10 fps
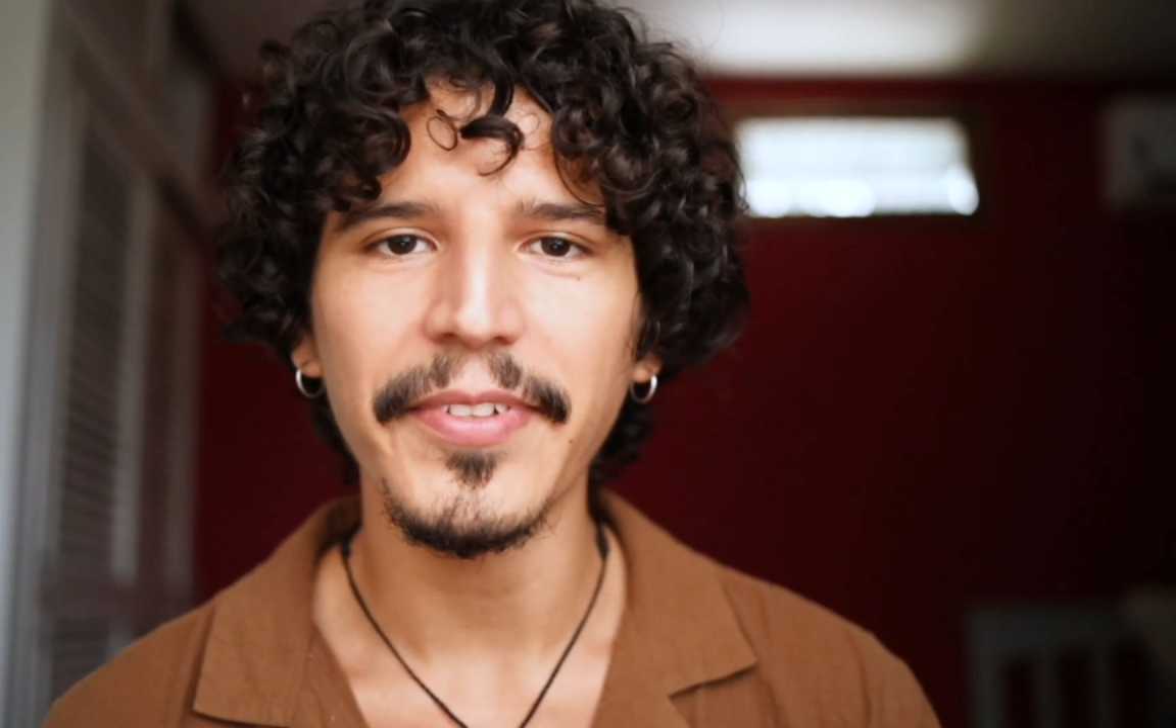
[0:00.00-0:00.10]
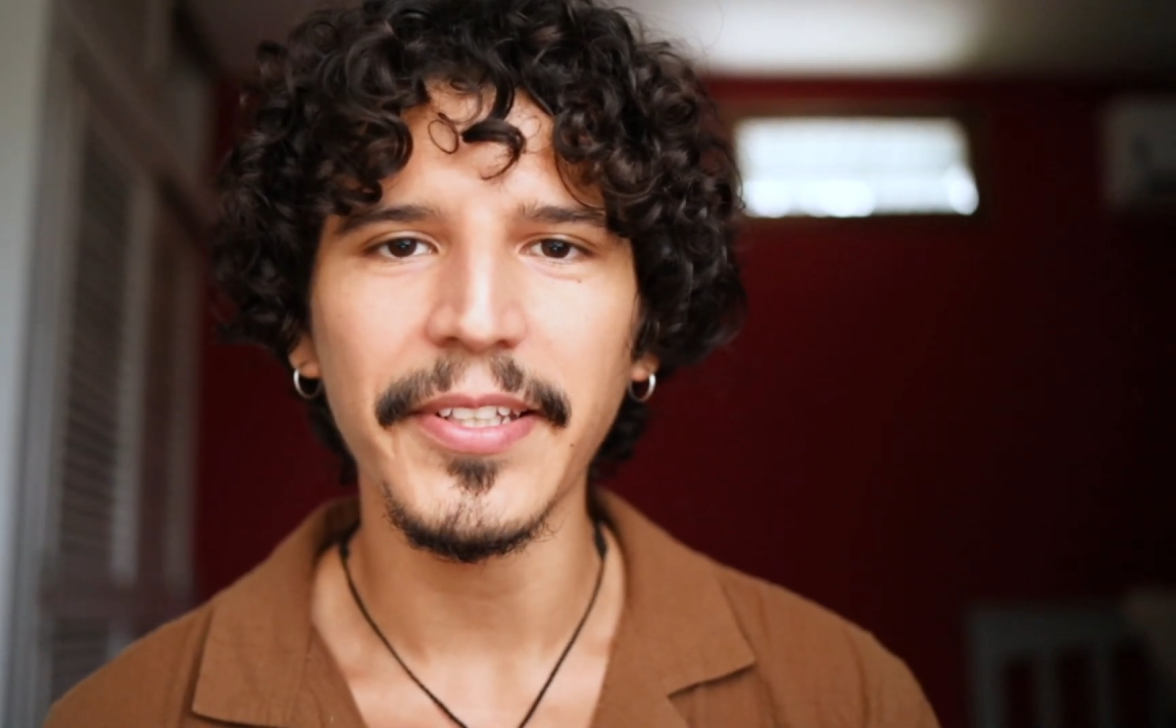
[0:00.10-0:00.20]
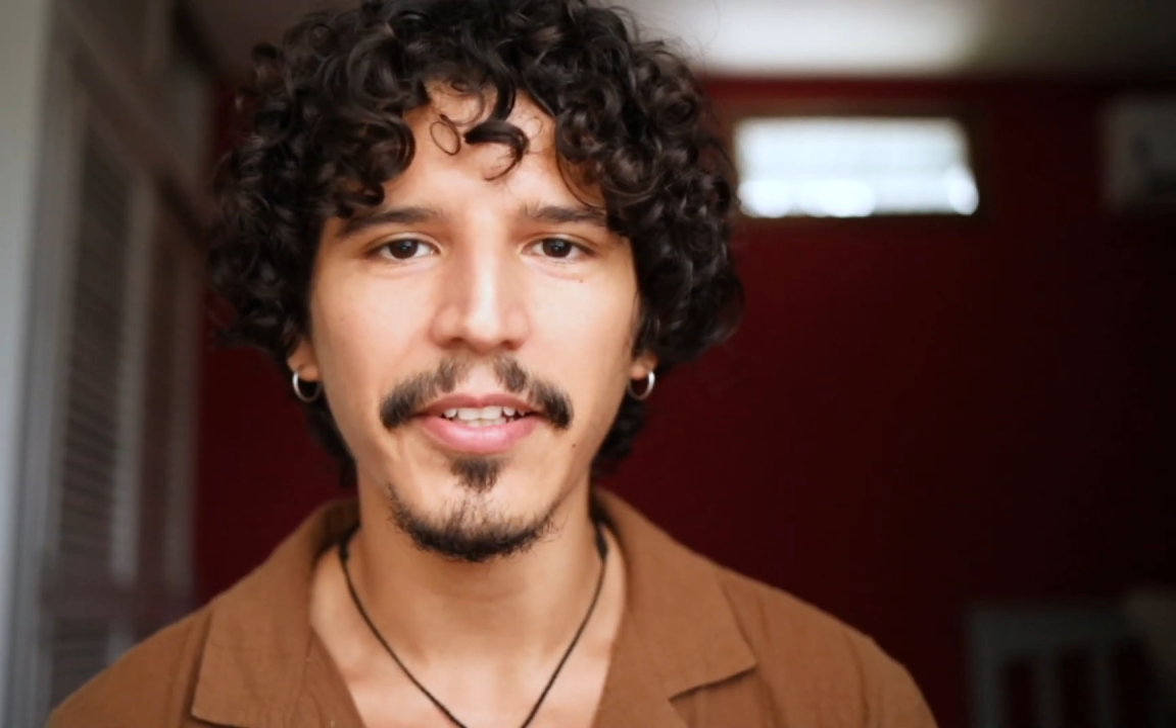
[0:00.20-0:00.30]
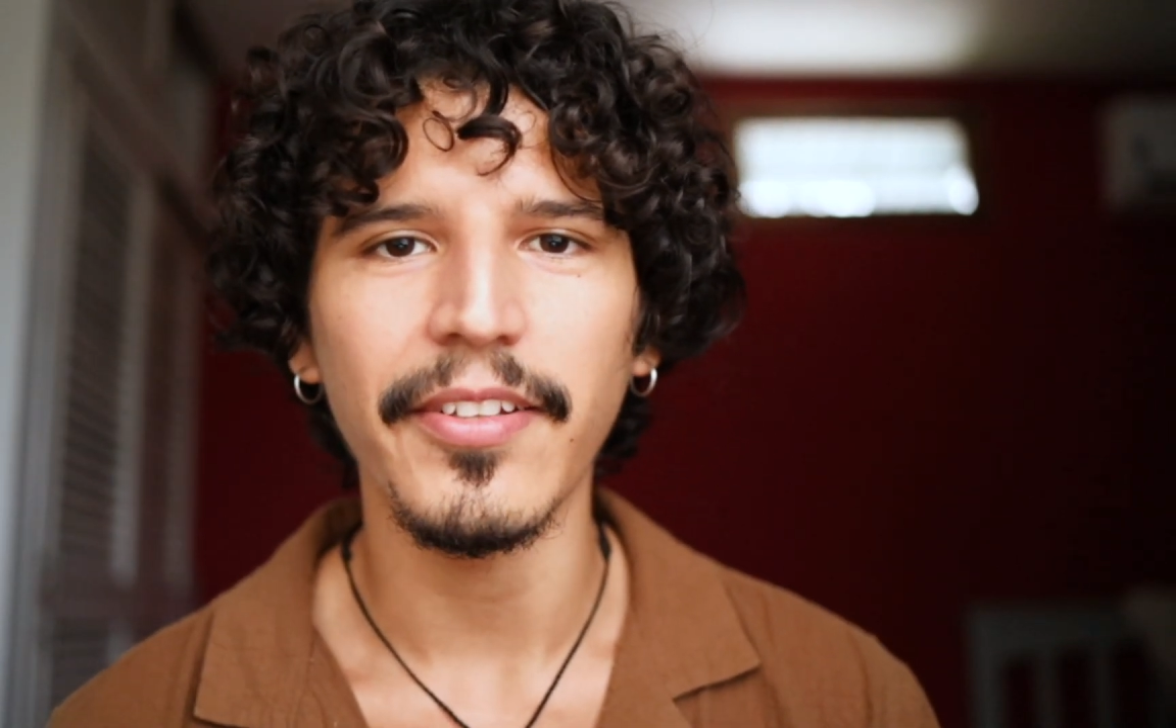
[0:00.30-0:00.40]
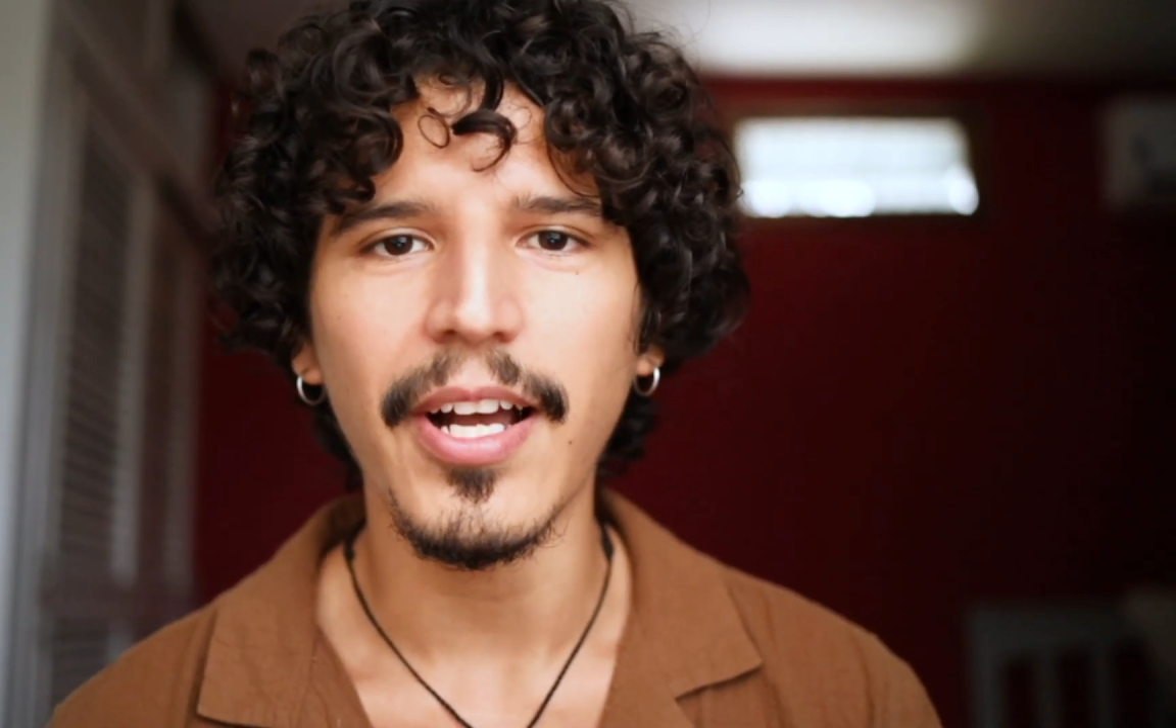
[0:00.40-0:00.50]

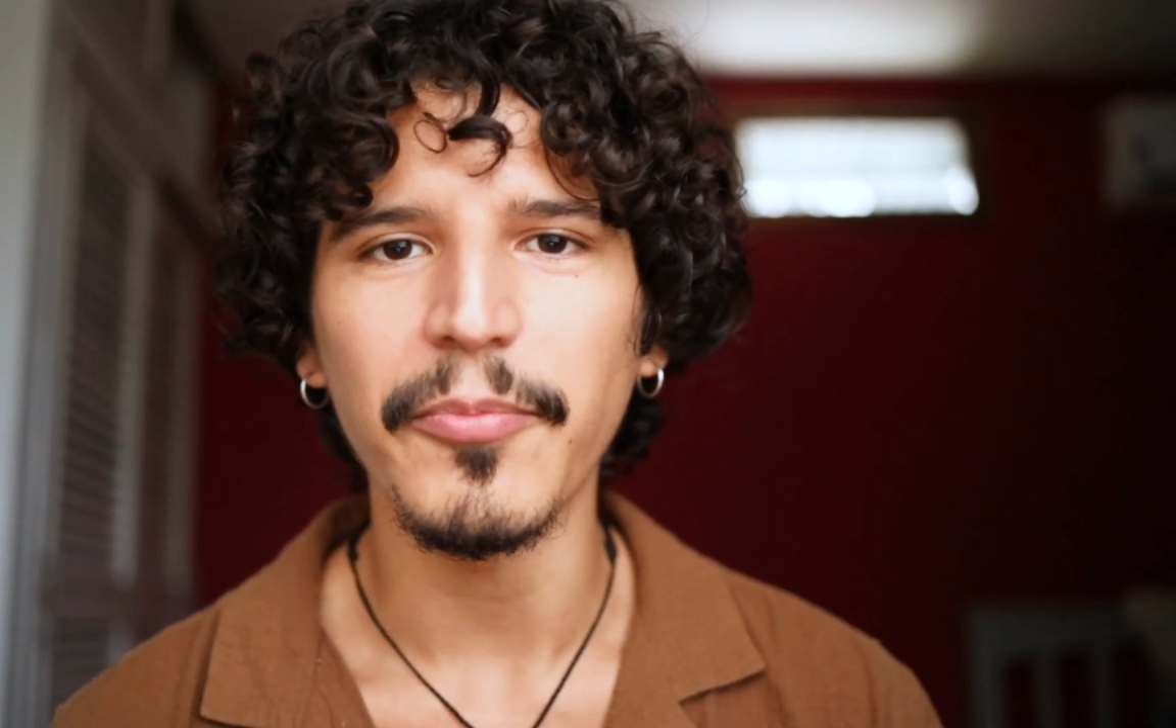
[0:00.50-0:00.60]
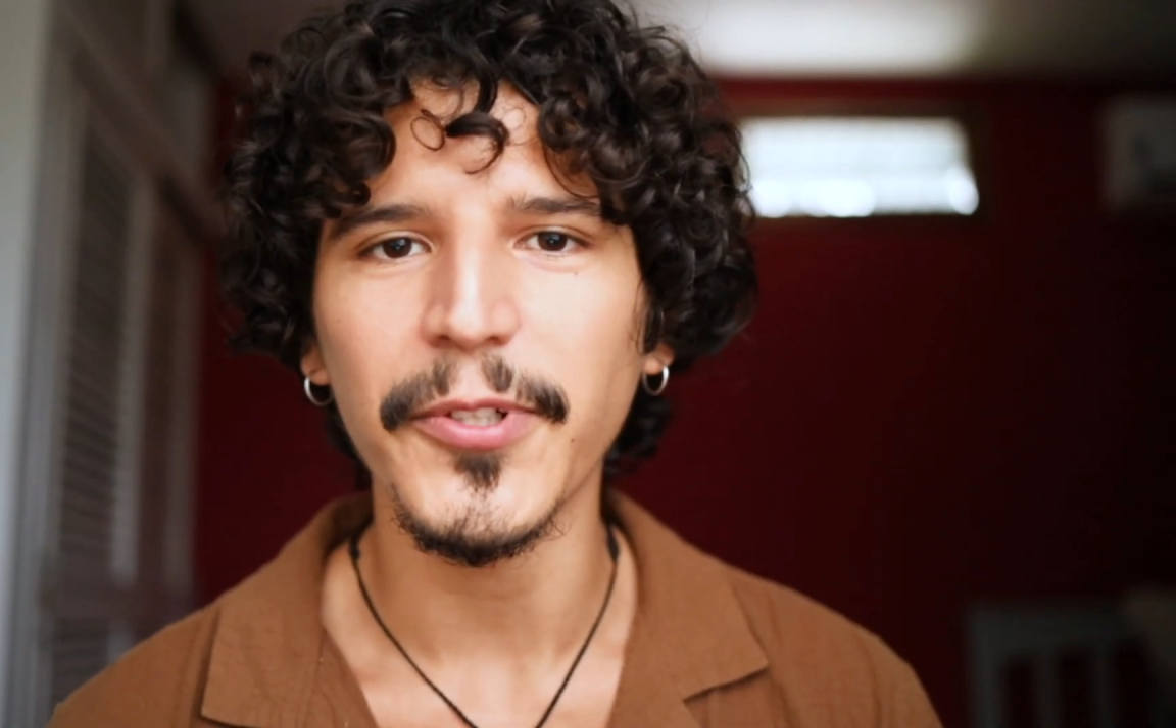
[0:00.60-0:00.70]
feeling a lot